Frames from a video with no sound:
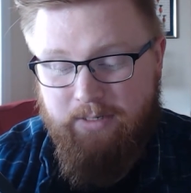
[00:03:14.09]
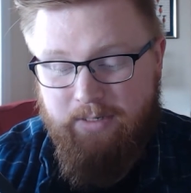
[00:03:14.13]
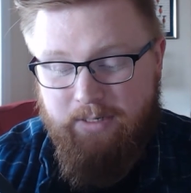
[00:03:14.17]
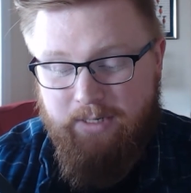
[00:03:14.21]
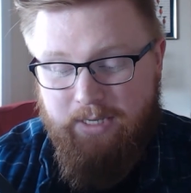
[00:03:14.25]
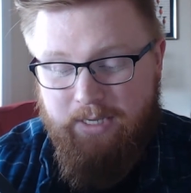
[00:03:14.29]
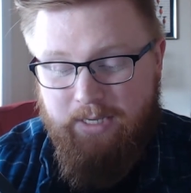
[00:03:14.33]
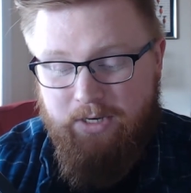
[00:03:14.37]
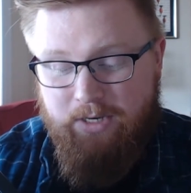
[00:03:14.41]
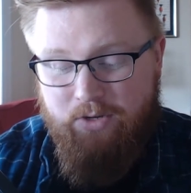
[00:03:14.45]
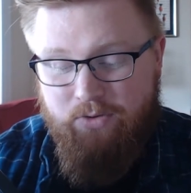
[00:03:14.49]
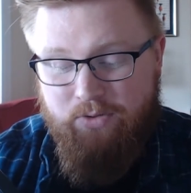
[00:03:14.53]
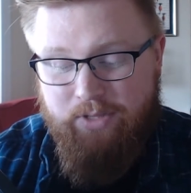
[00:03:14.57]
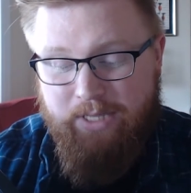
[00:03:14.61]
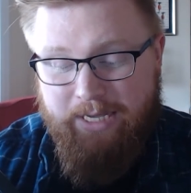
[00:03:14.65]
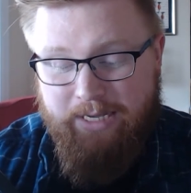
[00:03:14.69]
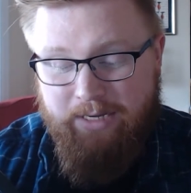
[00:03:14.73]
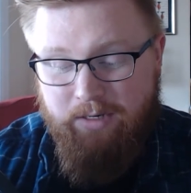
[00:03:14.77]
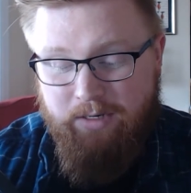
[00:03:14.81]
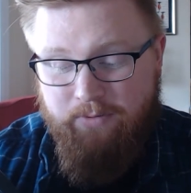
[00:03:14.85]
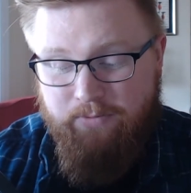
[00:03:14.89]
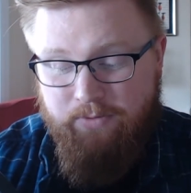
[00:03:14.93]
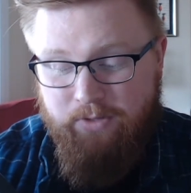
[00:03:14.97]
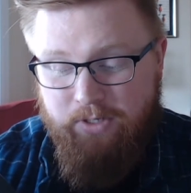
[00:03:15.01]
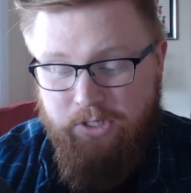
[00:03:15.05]
He knew that,
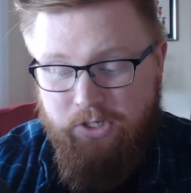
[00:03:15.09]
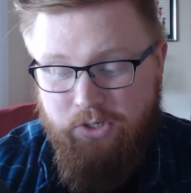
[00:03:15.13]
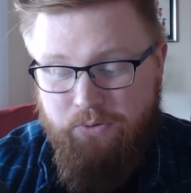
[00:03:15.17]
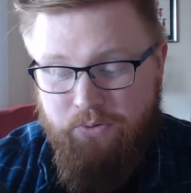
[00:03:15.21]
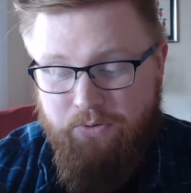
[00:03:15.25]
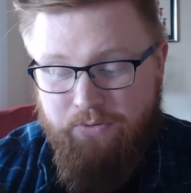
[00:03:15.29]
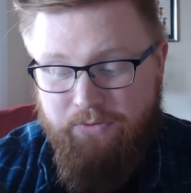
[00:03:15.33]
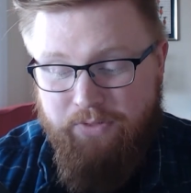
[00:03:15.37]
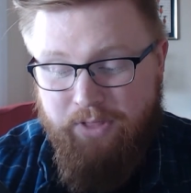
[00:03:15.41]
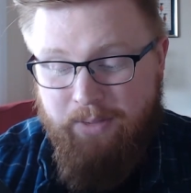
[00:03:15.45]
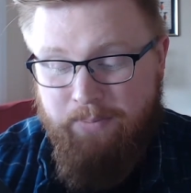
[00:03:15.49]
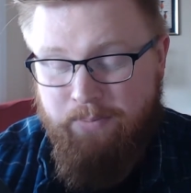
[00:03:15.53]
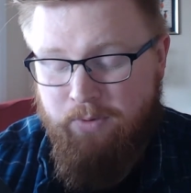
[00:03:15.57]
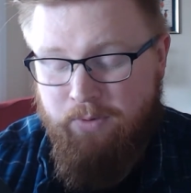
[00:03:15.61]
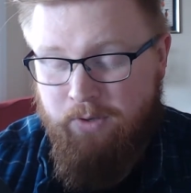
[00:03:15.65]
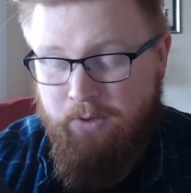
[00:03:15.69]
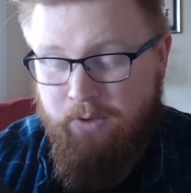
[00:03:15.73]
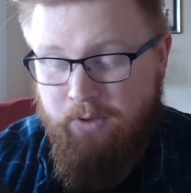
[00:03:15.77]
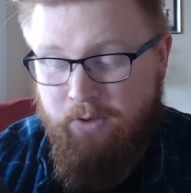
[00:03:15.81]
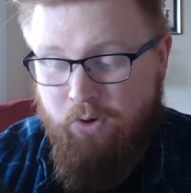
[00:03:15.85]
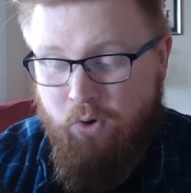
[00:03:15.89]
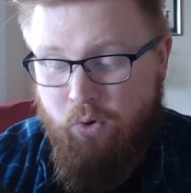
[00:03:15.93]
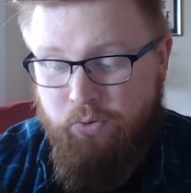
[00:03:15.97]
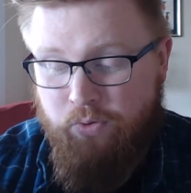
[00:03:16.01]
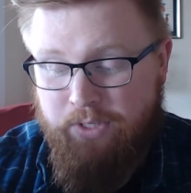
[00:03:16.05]
of the two of them,
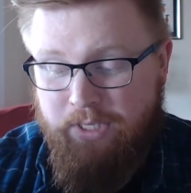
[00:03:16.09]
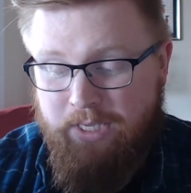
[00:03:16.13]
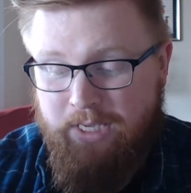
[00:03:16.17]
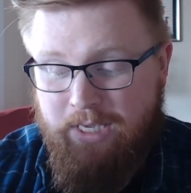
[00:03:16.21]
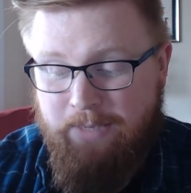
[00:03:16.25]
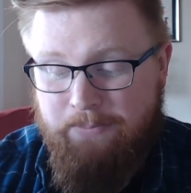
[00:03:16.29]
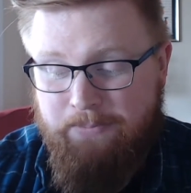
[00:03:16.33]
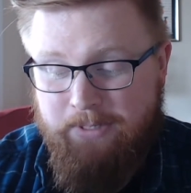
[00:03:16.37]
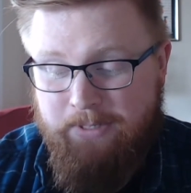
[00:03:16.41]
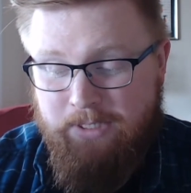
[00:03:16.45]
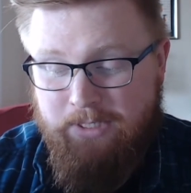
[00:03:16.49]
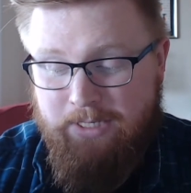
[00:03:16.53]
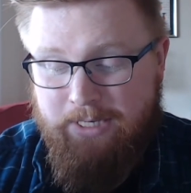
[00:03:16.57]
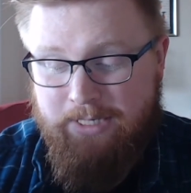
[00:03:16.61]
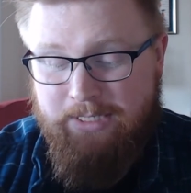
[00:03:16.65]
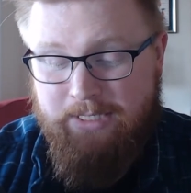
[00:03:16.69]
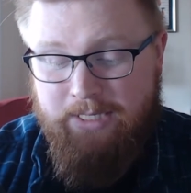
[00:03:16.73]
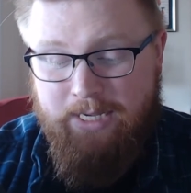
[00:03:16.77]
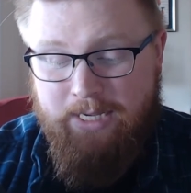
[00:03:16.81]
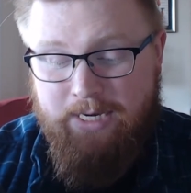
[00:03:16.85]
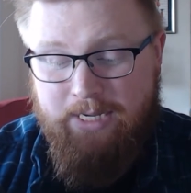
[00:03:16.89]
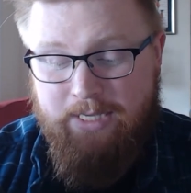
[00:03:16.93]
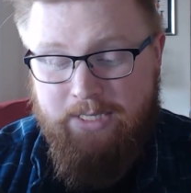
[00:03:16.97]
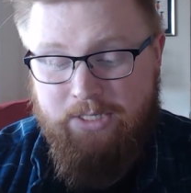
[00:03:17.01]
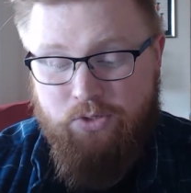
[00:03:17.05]
only he possessed
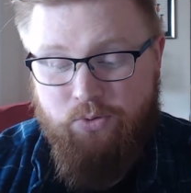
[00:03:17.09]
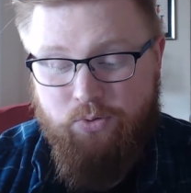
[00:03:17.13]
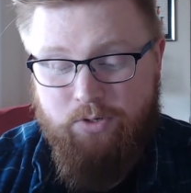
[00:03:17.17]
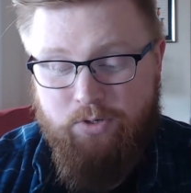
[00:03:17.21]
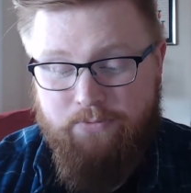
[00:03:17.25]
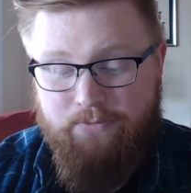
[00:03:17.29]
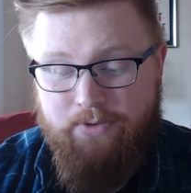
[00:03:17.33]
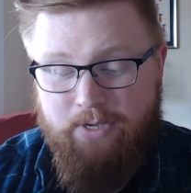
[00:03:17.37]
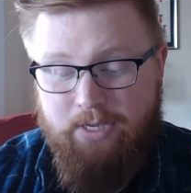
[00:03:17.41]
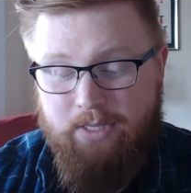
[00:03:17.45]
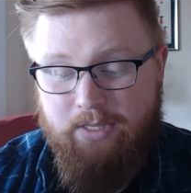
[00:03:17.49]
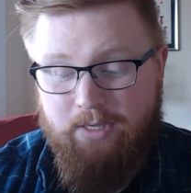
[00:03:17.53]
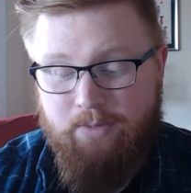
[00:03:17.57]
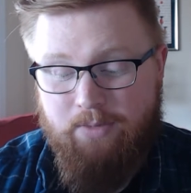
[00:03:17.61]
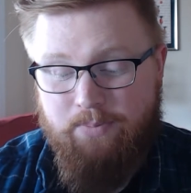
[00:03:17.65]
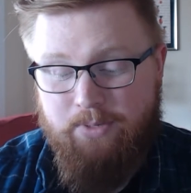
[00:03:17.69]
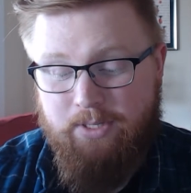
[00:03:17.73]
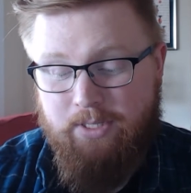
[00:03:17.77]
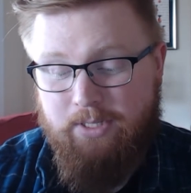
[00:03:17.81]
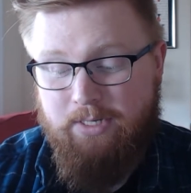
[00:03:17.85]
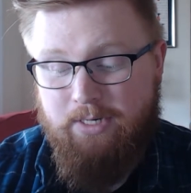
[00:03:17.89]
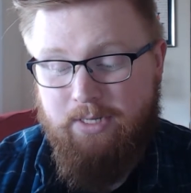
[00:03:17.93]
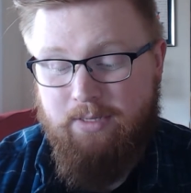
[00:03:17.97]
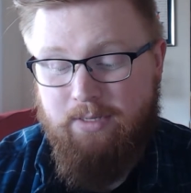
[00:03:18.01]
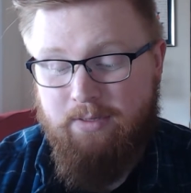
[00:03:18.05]
any sort of healing
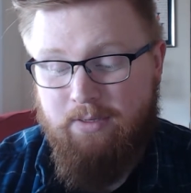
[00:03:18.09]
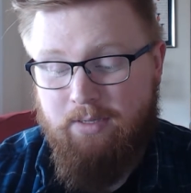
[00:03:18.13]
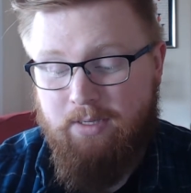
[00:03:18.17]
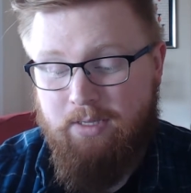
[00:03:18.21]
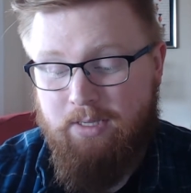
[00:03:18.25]
ability.